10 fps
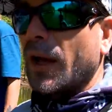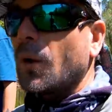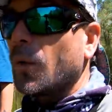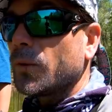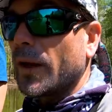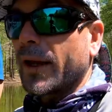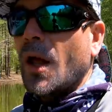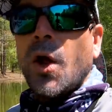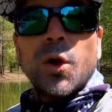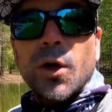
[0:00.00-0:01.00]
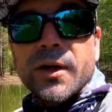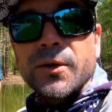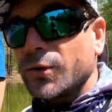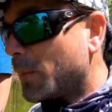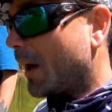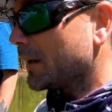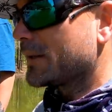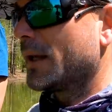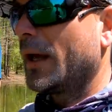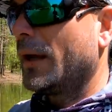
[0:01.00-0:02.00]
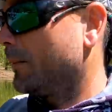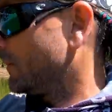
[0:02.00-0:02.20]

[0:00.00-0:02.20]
And Cole's like, look at those spots. And